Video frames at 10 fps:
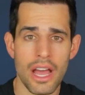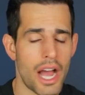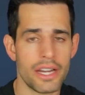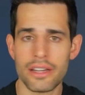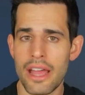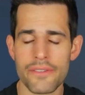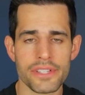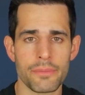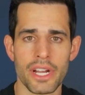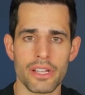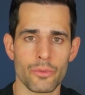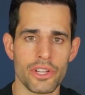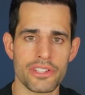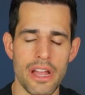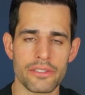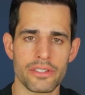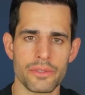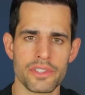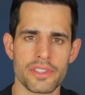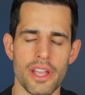I didn't have someone I could reach out to
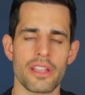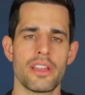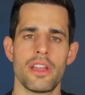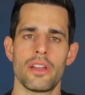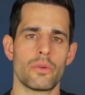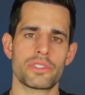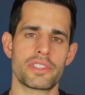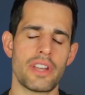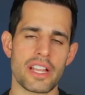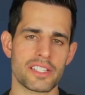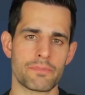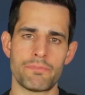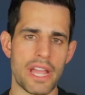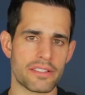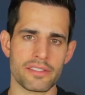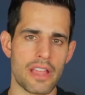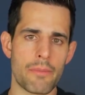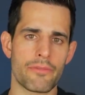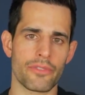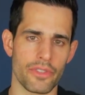and say, what's the next best
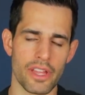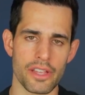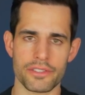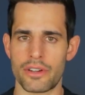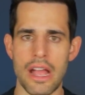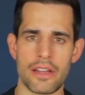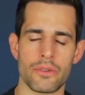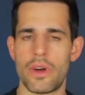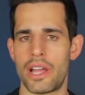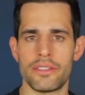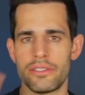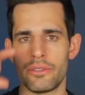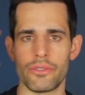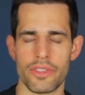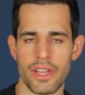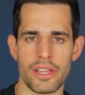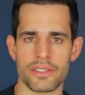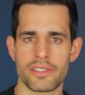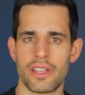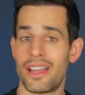step for this? Or how do I do
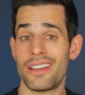this?